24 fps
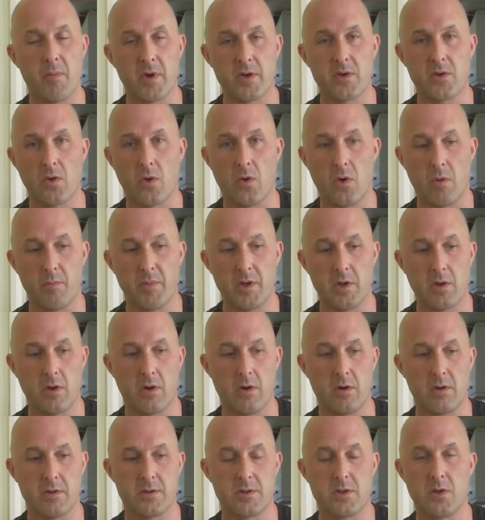at all,
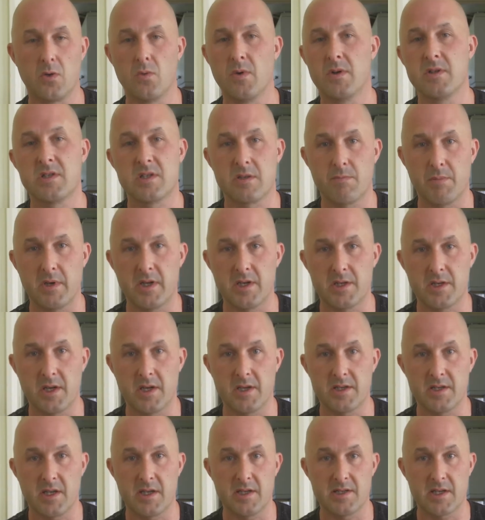because doing
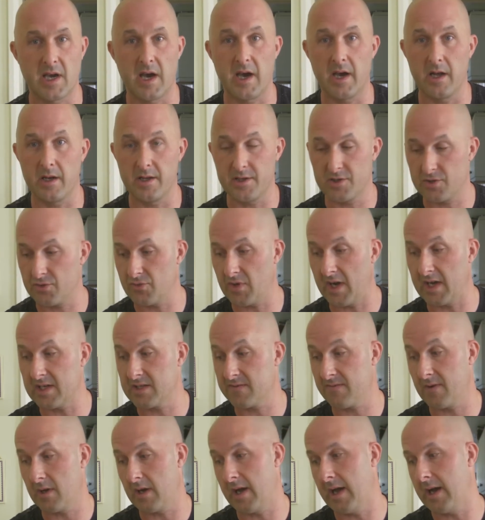speeches is highly
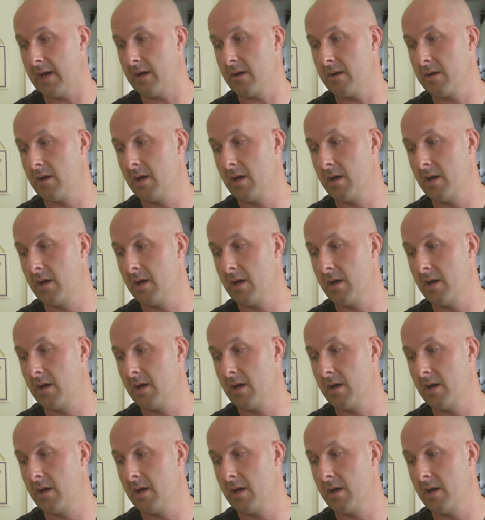stressful, and